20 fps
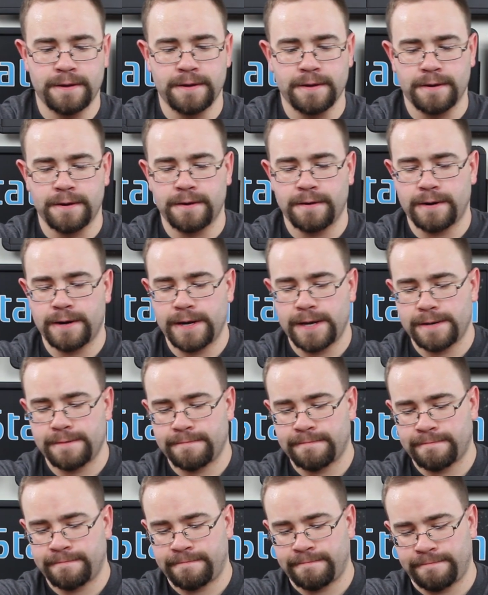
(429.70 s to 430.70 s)
All right,
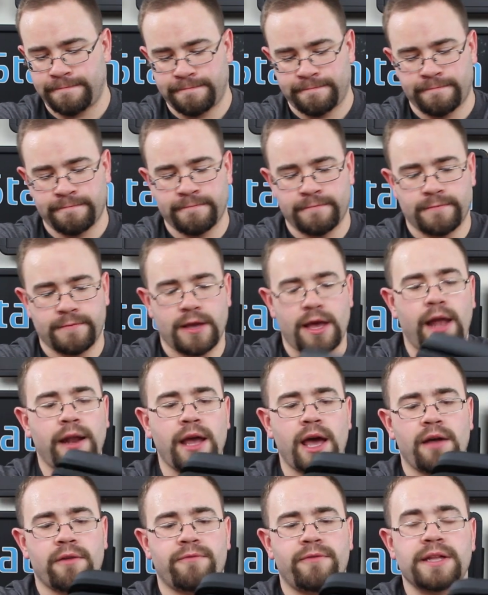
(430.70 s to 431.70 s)
and
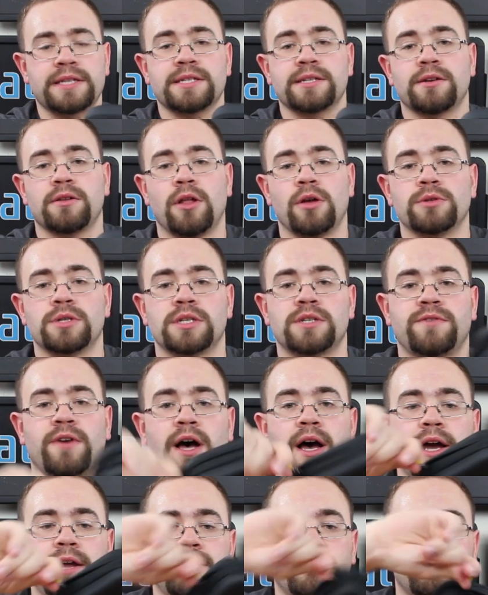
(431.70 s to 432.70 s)
yeah, it fits, closes
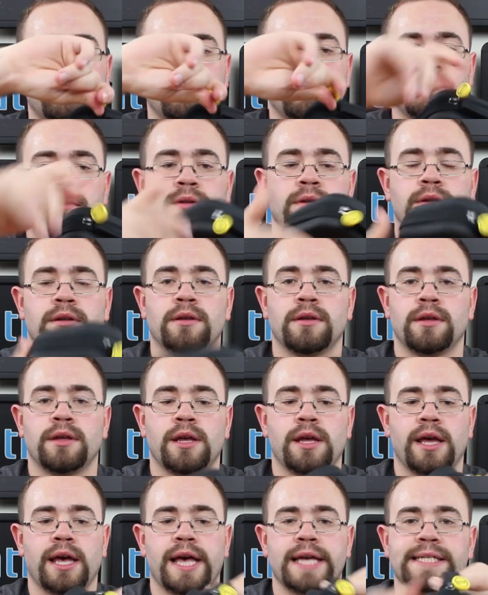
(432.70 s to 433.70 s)
fine,
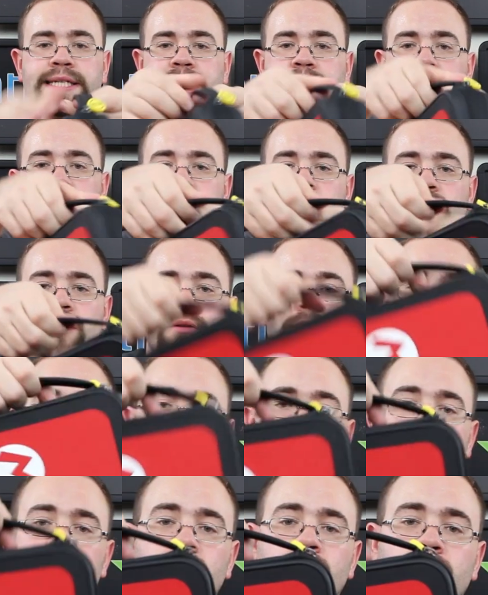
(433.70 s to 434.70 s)
has a handle,
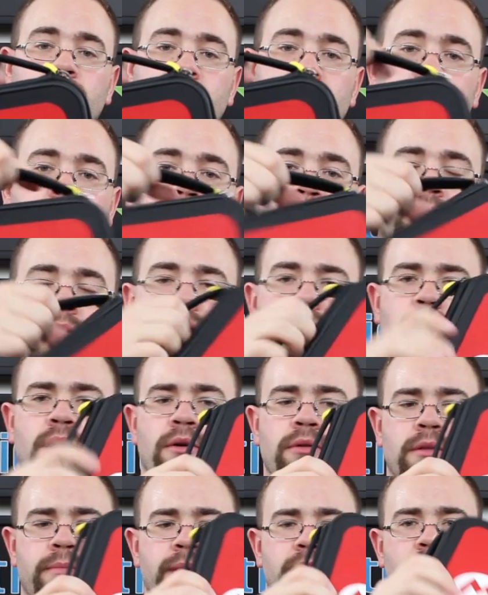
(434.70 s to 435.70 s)
we're good to go.
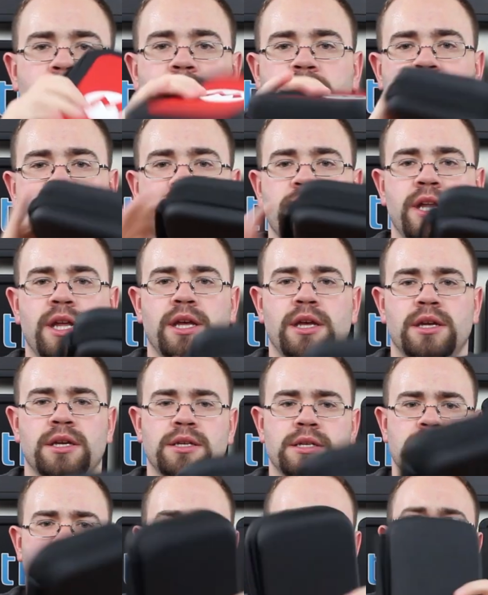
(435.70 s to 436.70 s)
Now, the big question
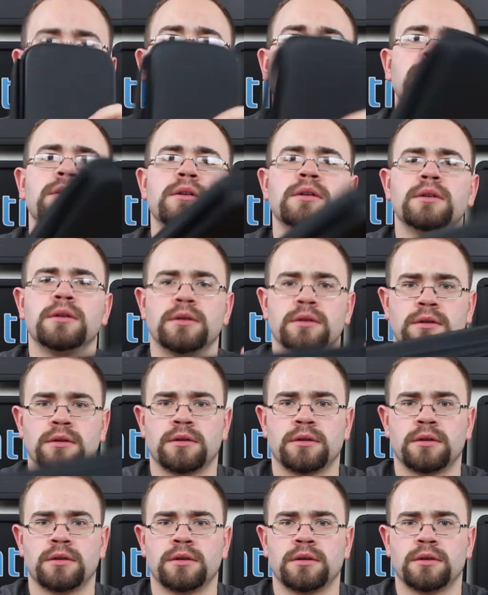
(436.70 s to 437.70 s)
is,
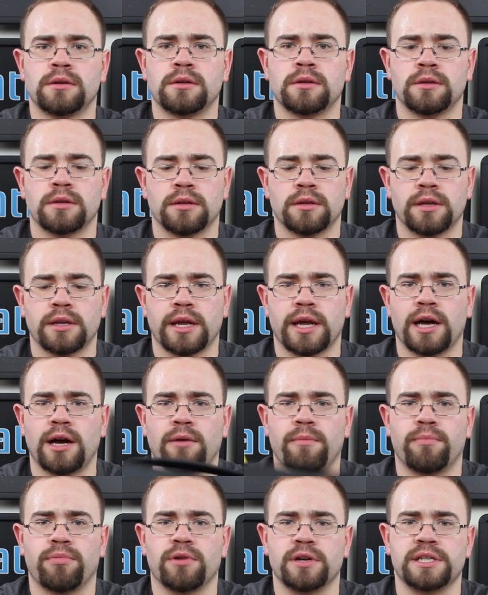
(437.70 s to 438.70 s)

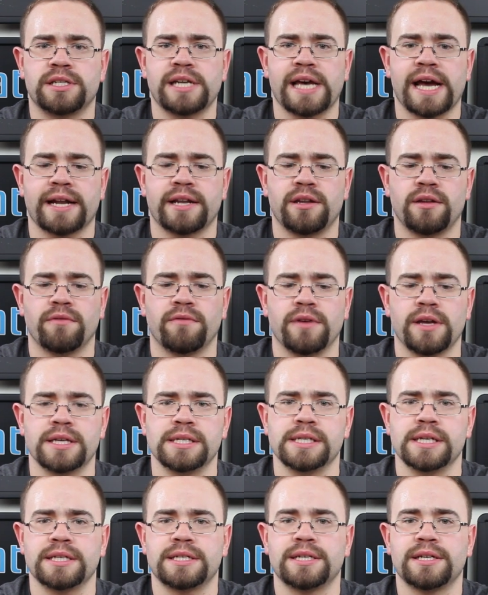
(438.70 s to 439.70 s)
how protective
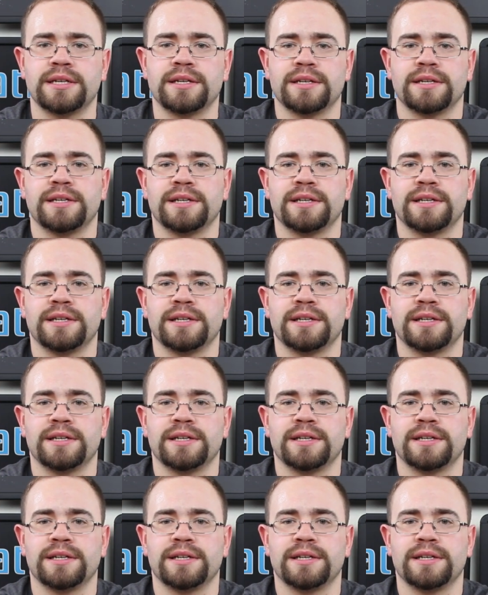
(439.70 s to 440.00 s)
is it?